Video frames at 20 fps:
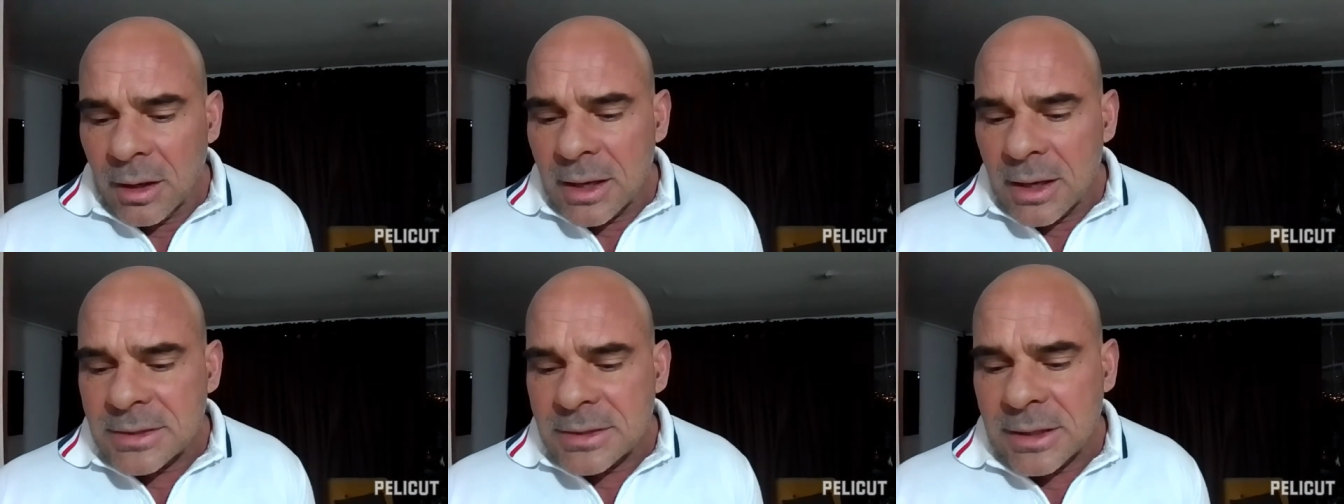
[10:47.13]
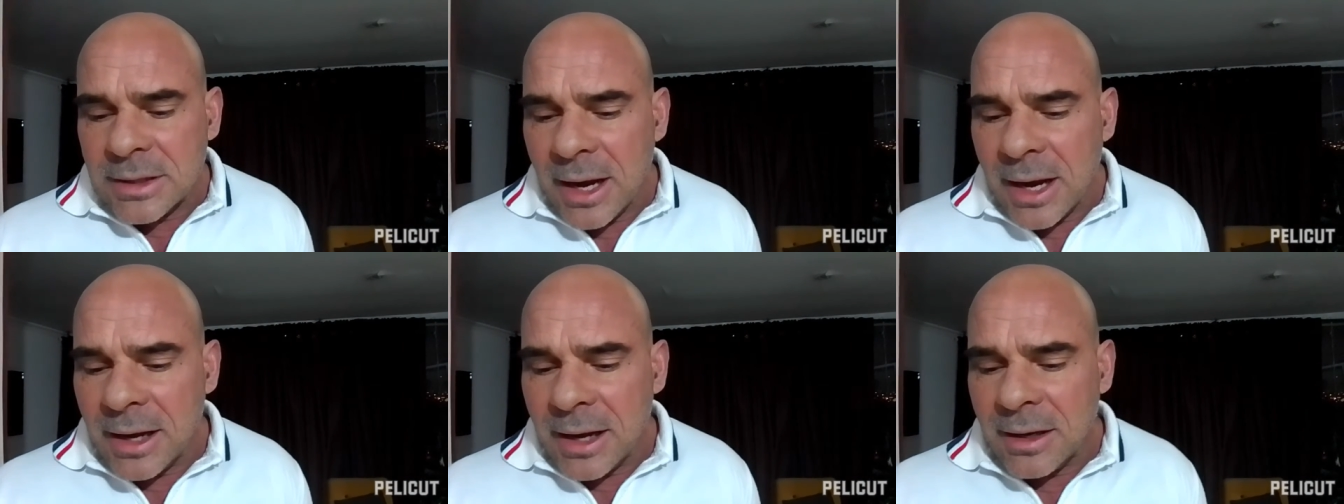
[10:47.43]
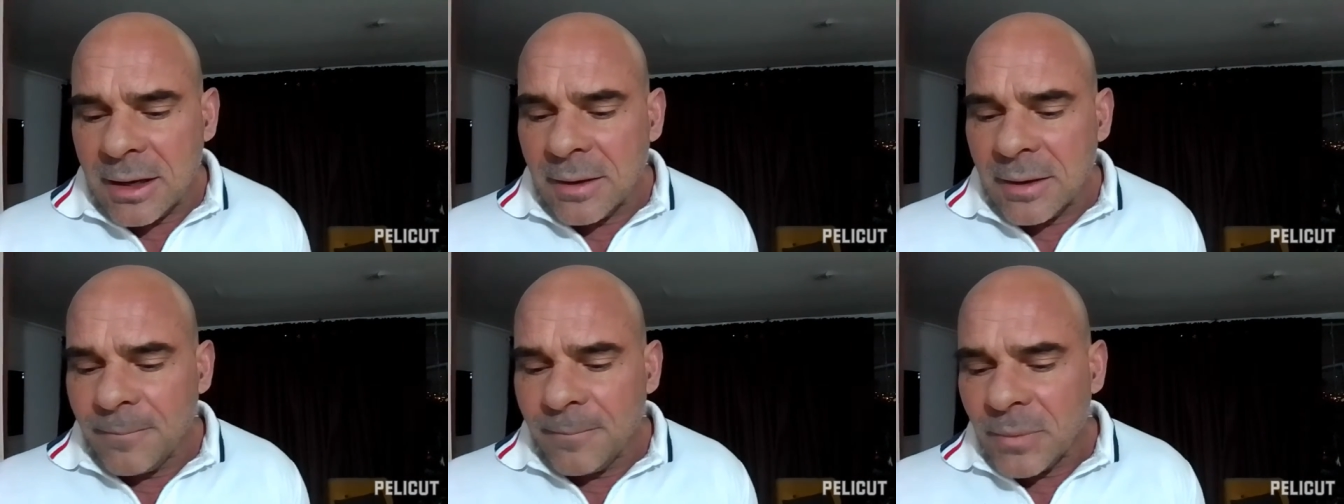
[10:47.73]
It's
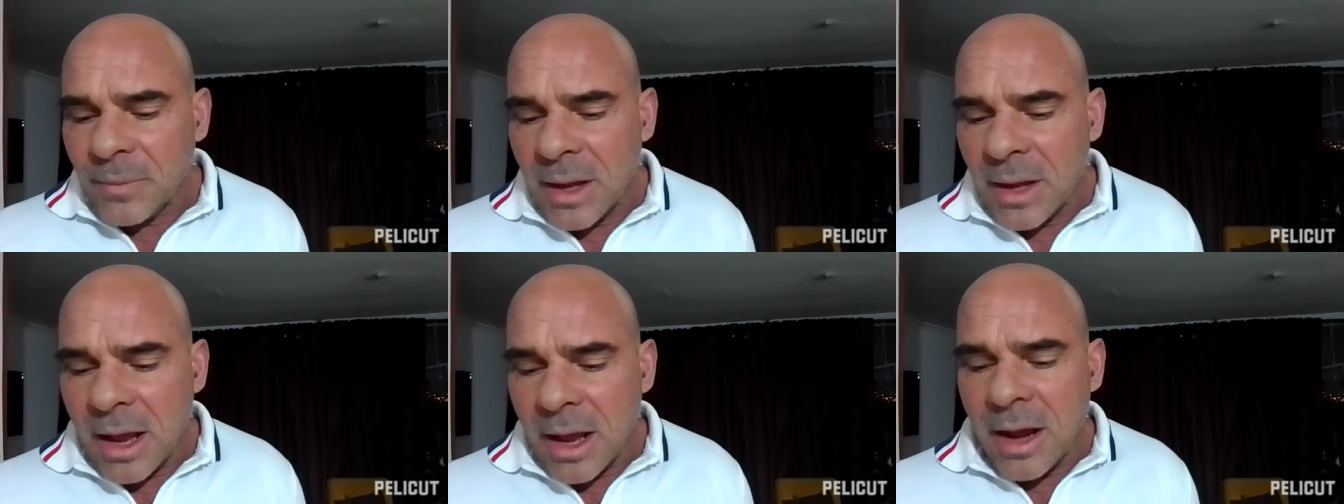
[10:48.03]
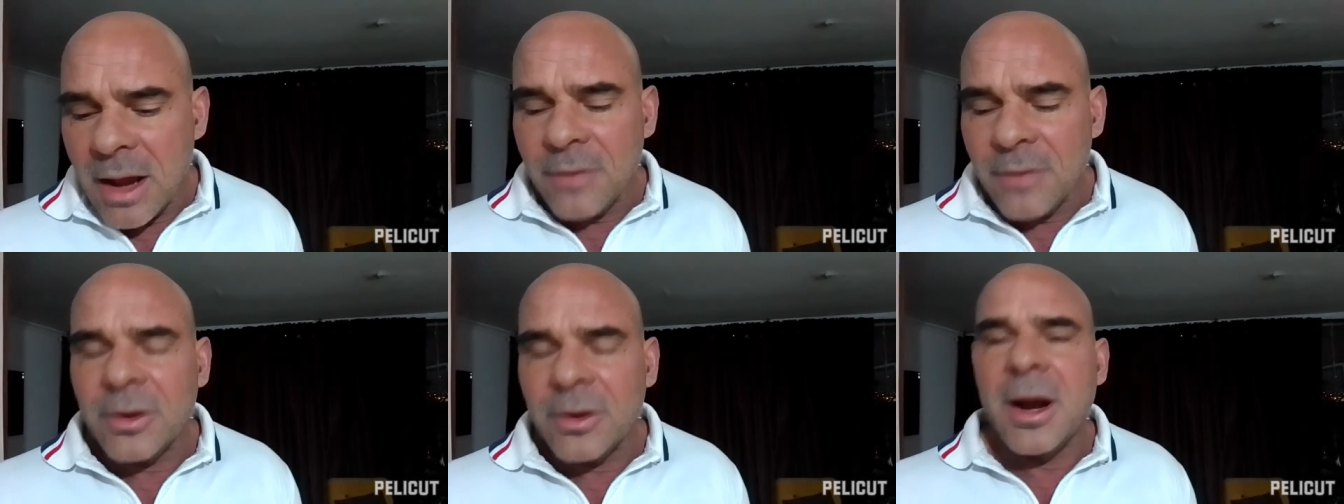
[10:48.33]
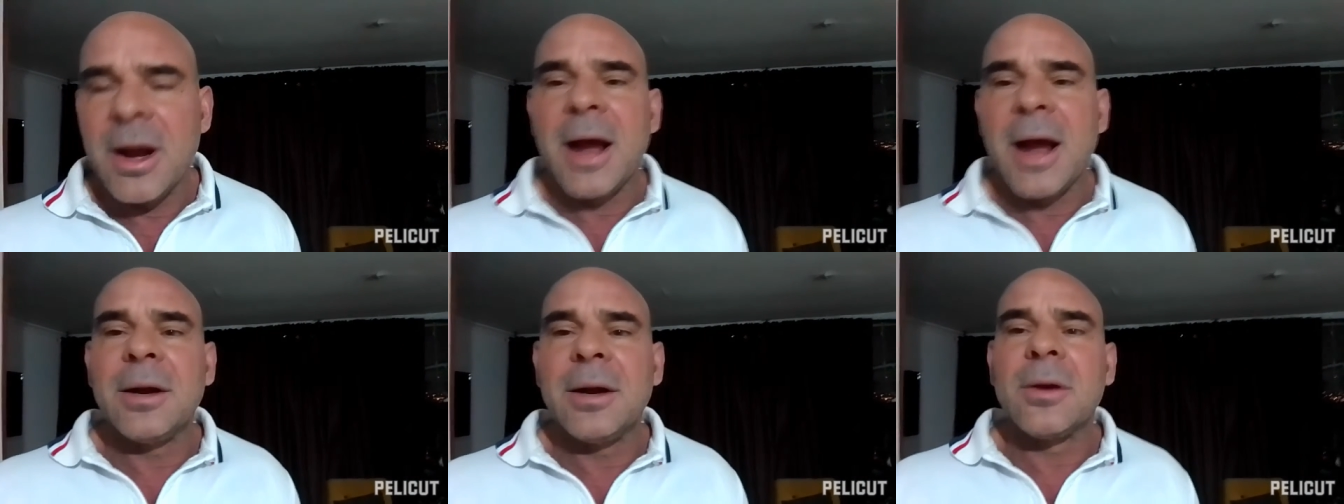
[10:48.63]
like
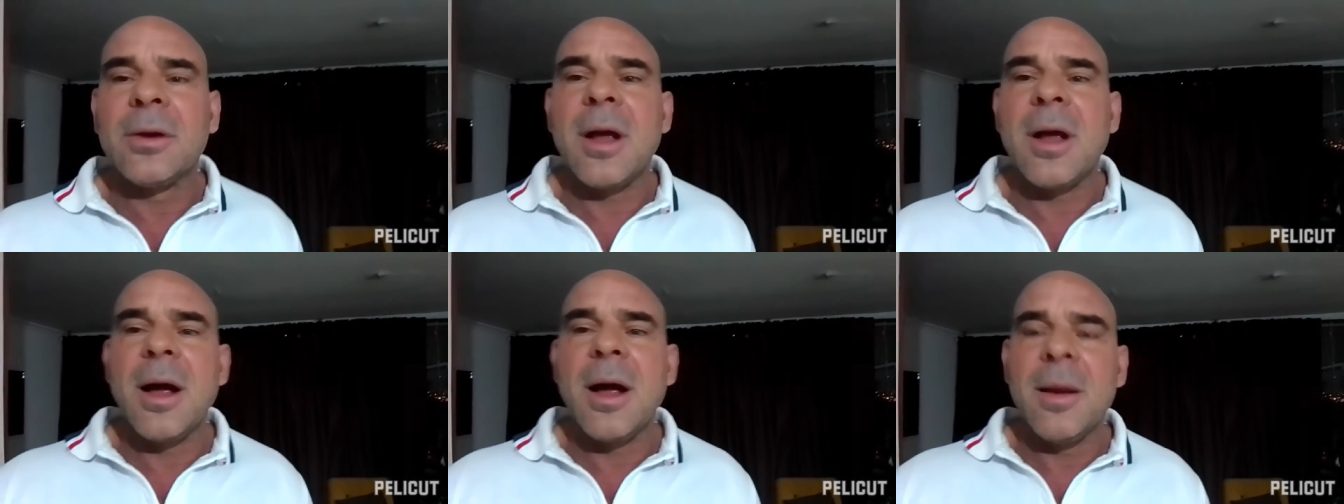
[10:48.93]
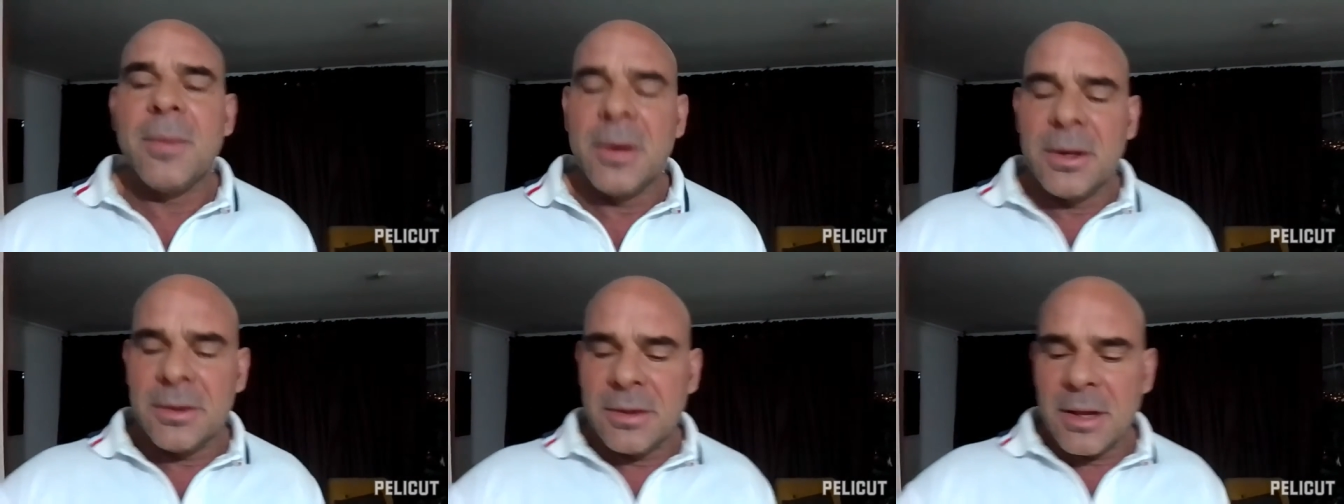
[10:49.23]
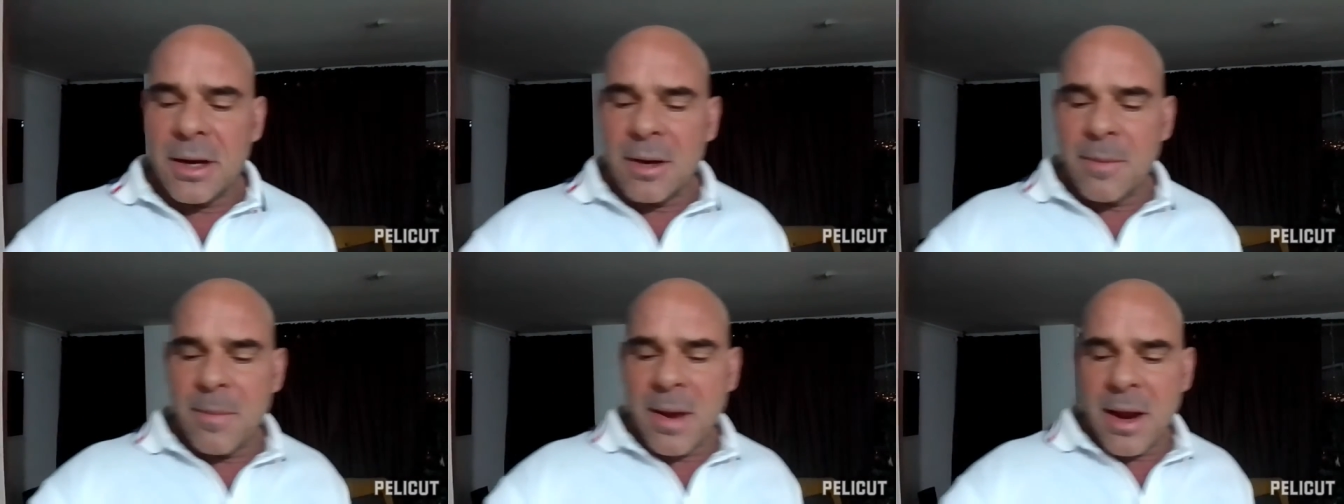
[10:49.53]
every idle comment
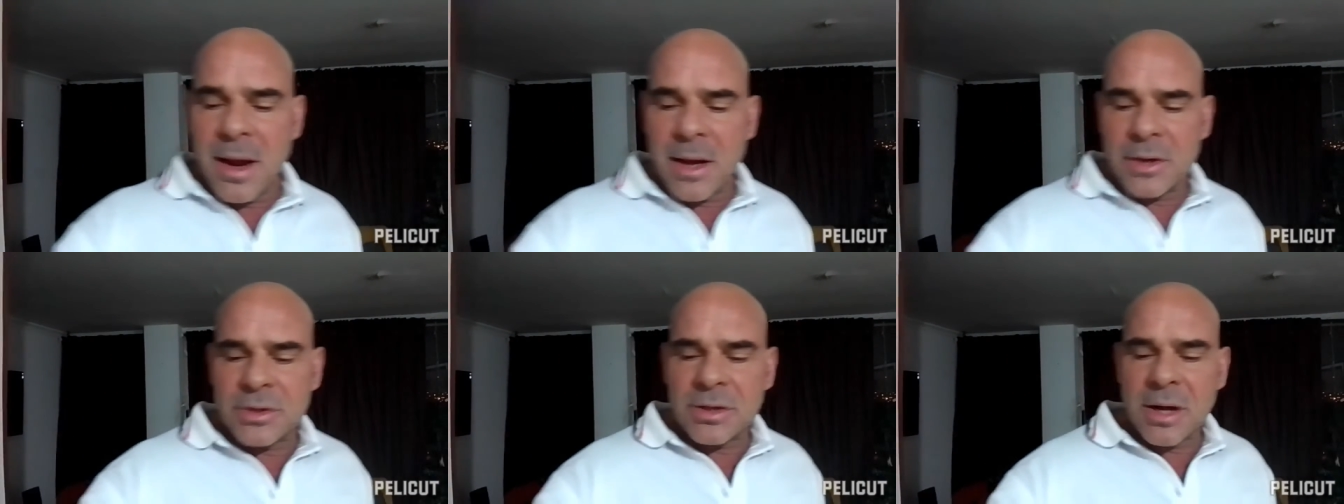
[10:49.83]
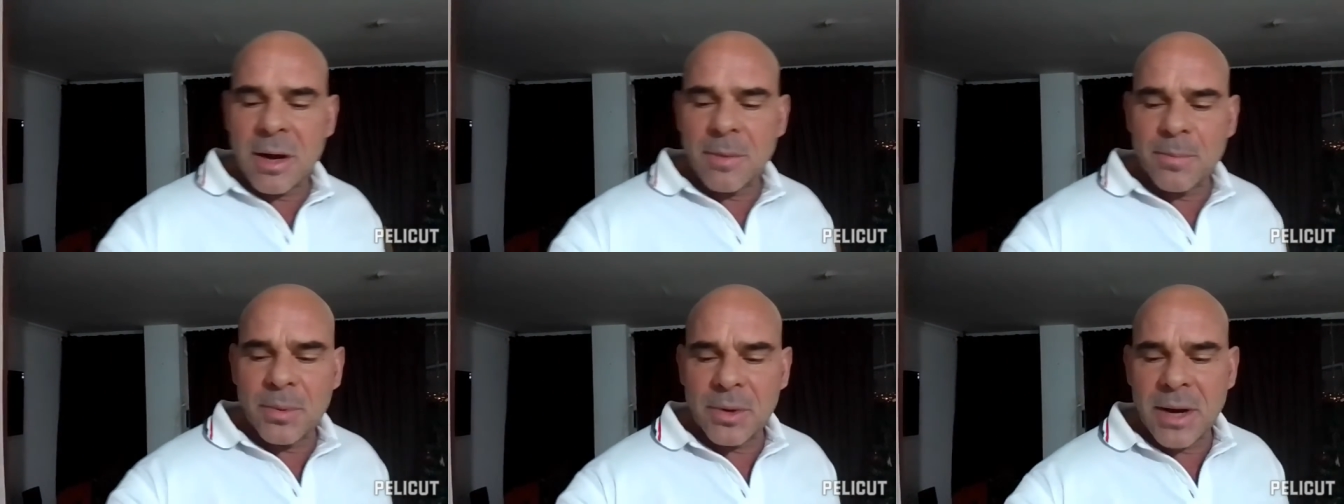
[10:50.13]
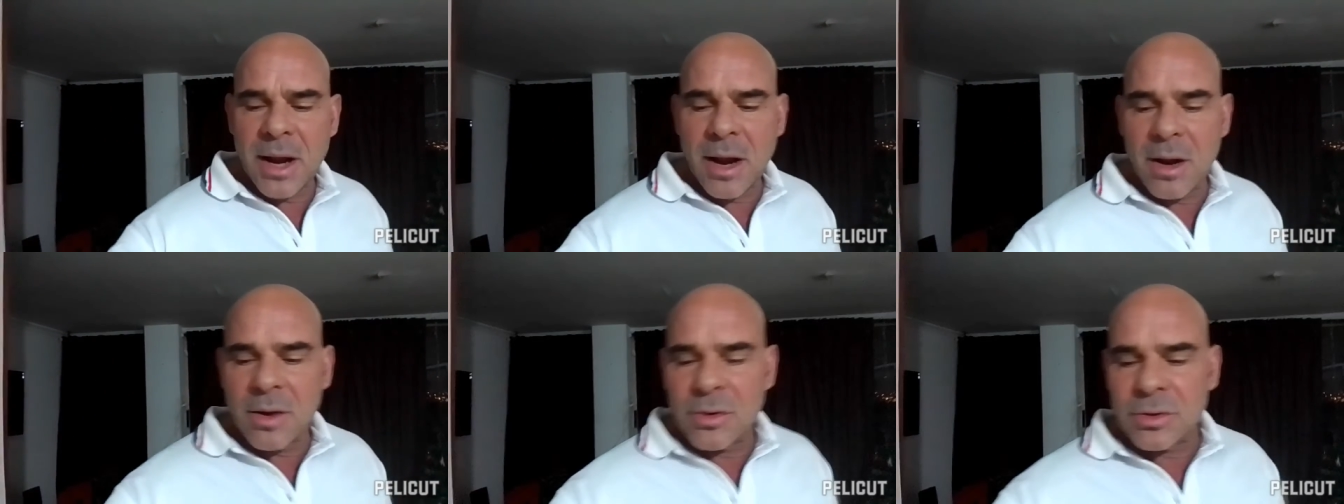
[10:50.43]
that a man shall
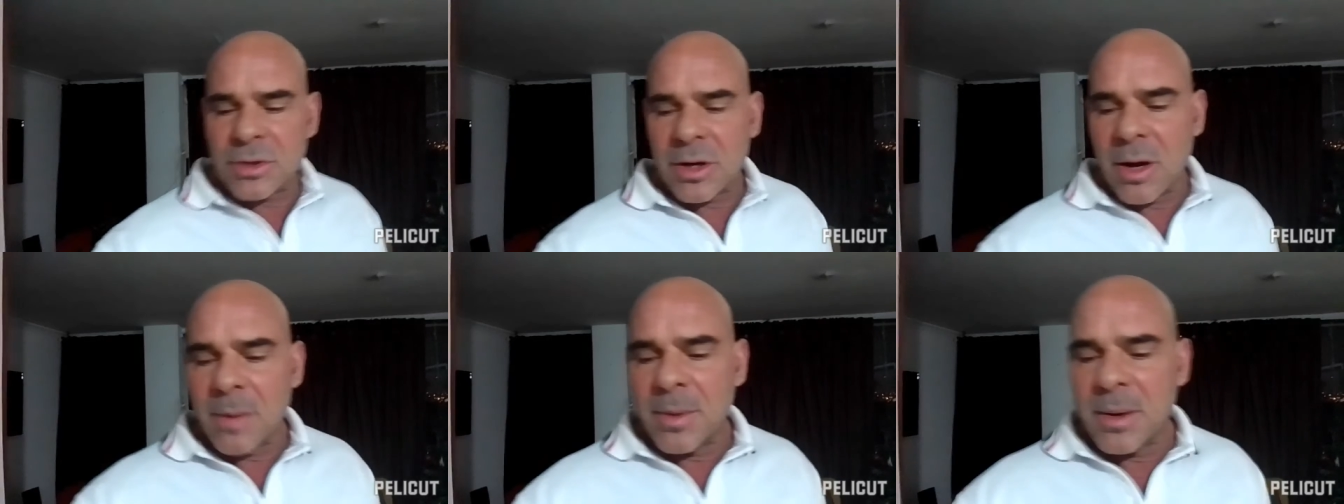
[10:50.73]
pronounce shall